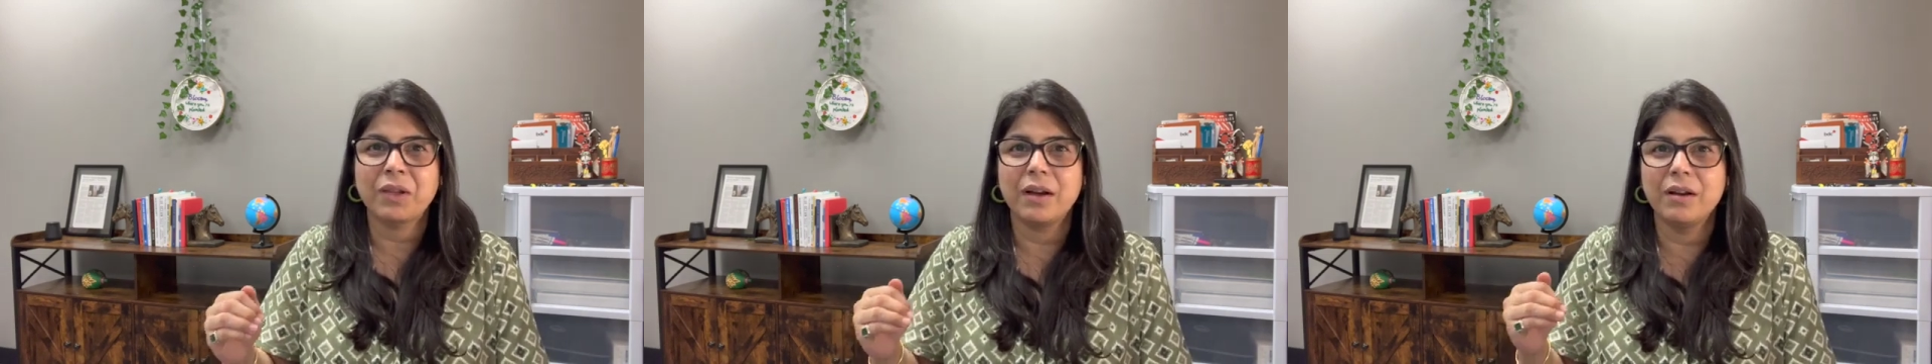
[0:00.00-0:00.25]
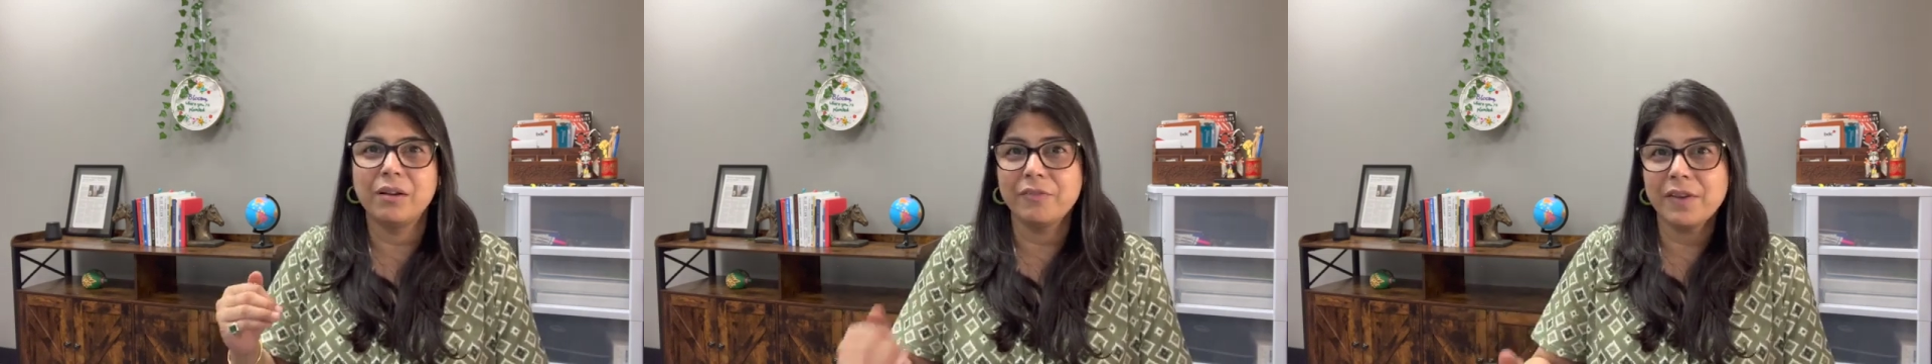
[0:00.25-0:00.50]

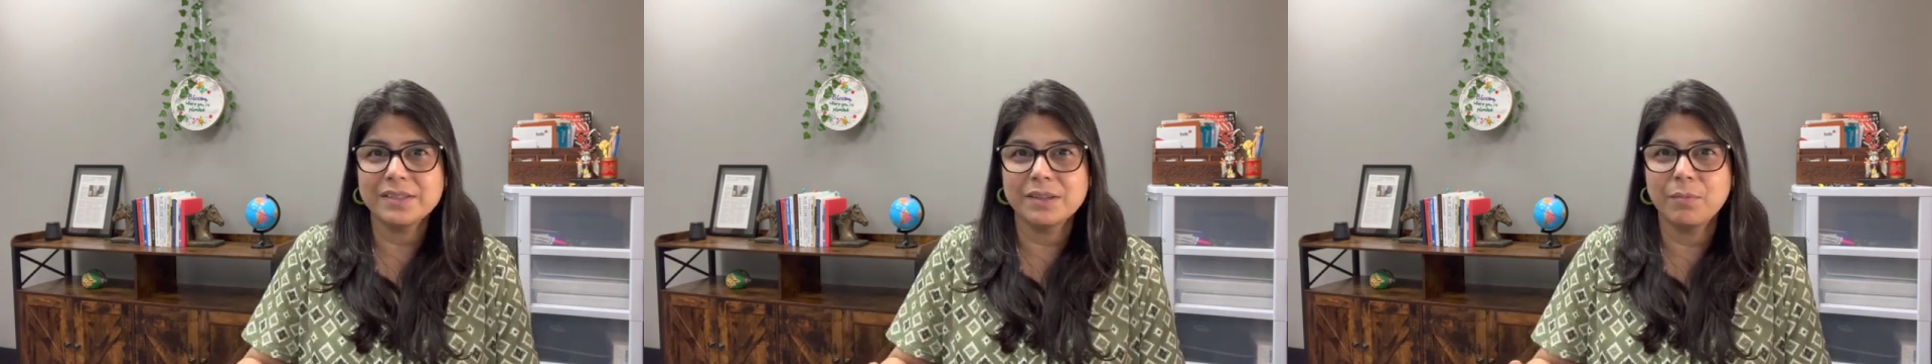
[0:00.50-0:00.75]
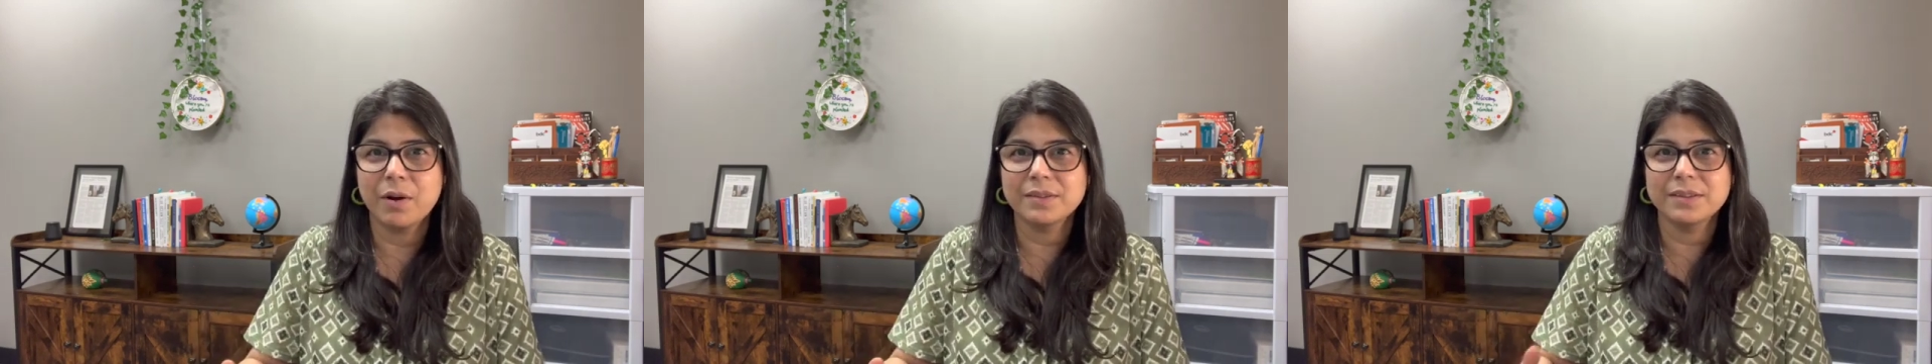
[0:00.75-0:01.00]
uh, fixed
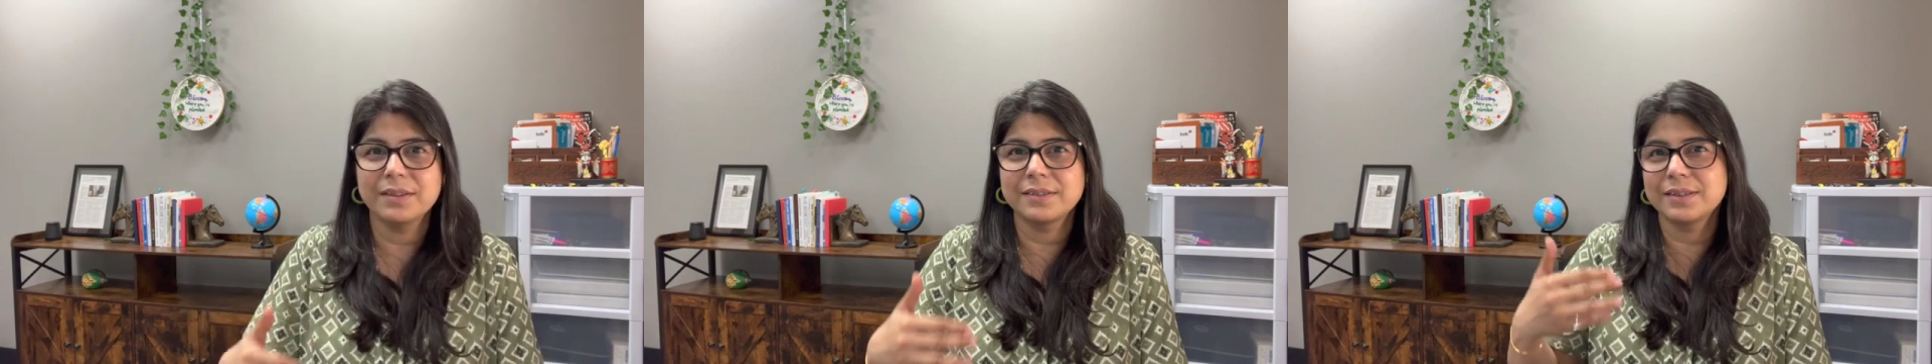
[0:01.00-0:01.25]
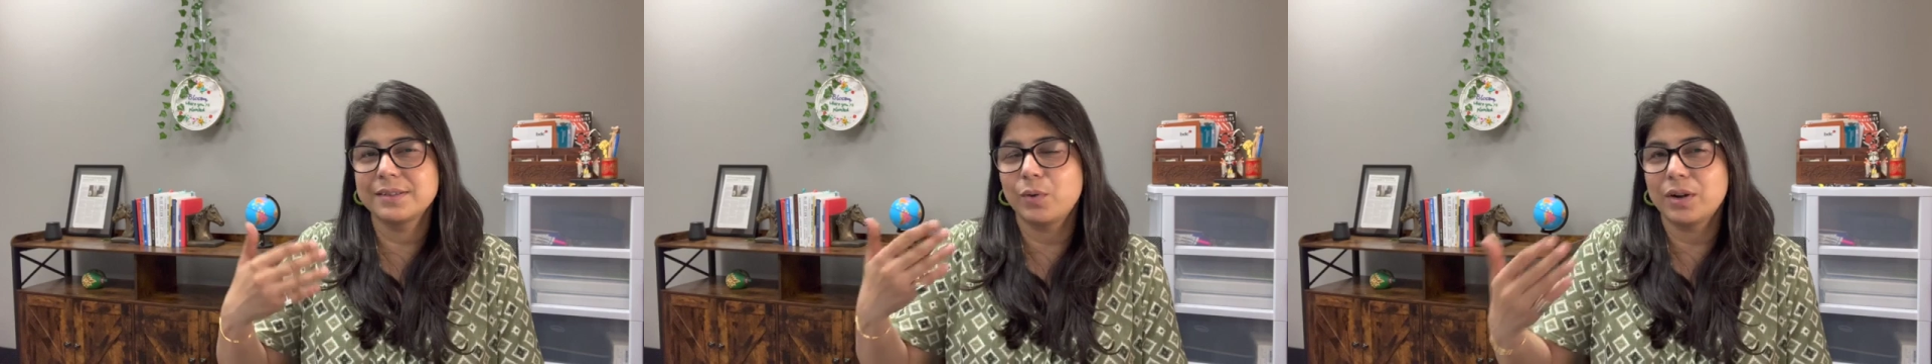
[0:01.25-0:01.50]
deposit,
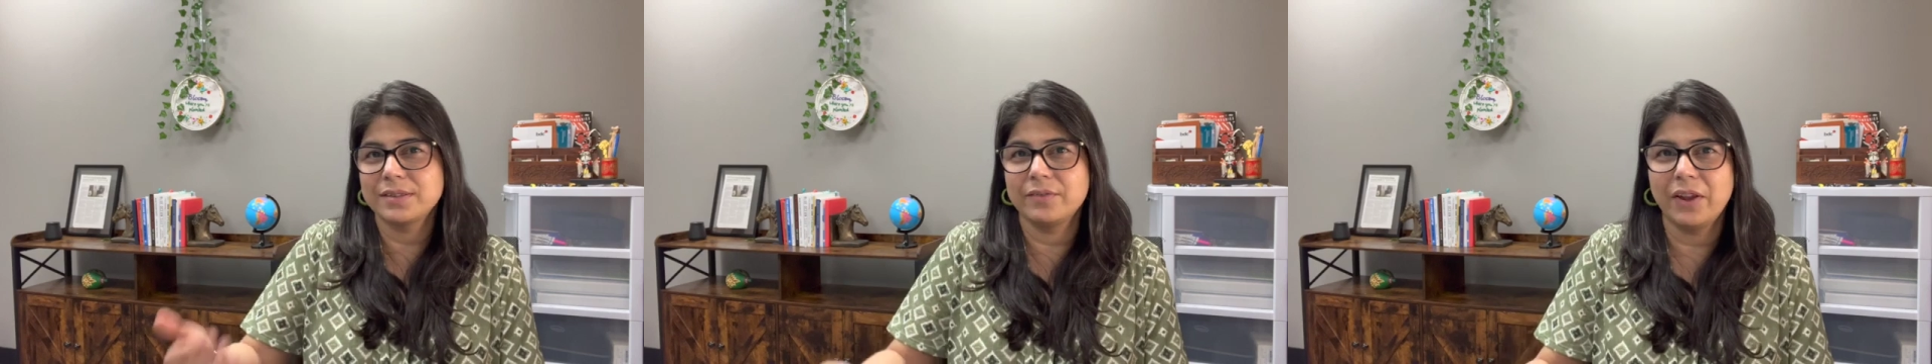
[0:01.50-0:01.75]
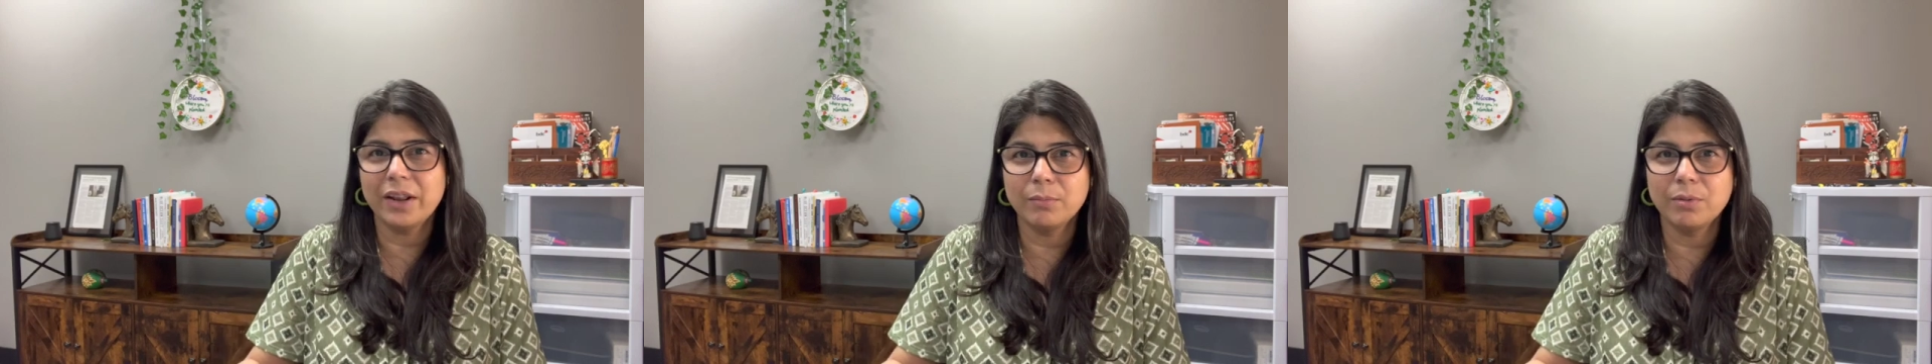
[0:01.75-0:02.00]
this is what is
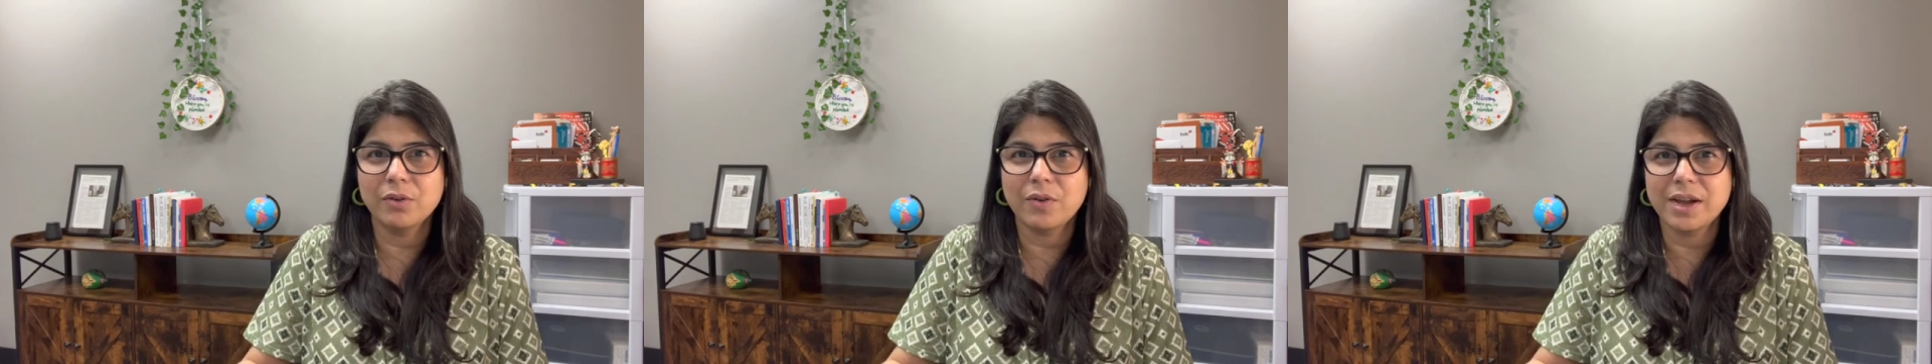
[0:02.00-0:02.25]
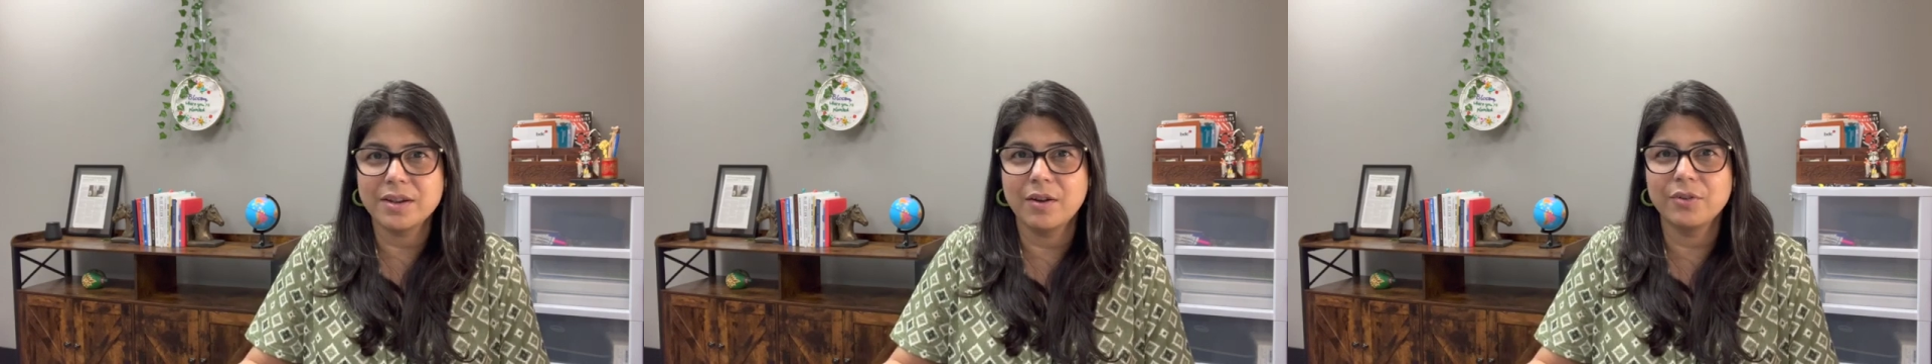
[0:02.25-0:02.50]
available
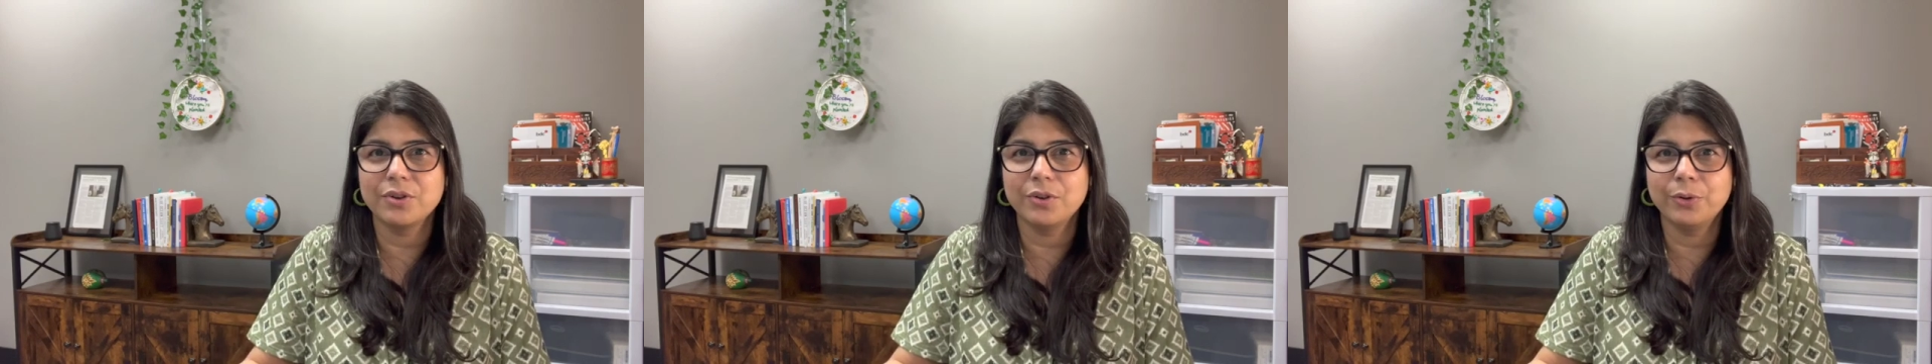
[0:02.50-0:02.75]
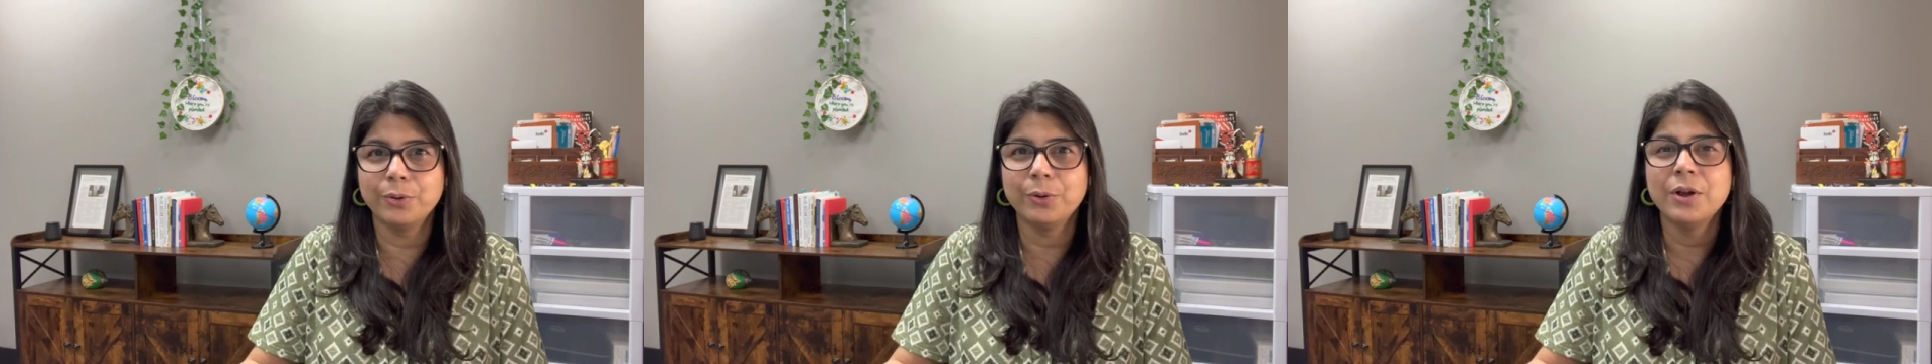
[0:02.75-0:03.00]
right now to
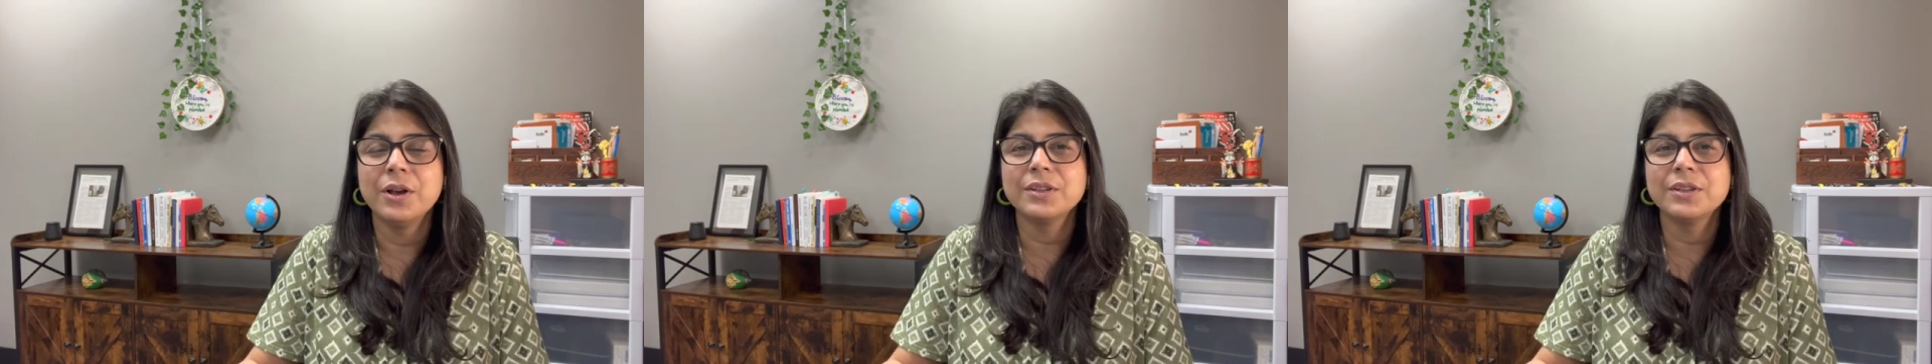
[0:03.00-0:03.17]
you.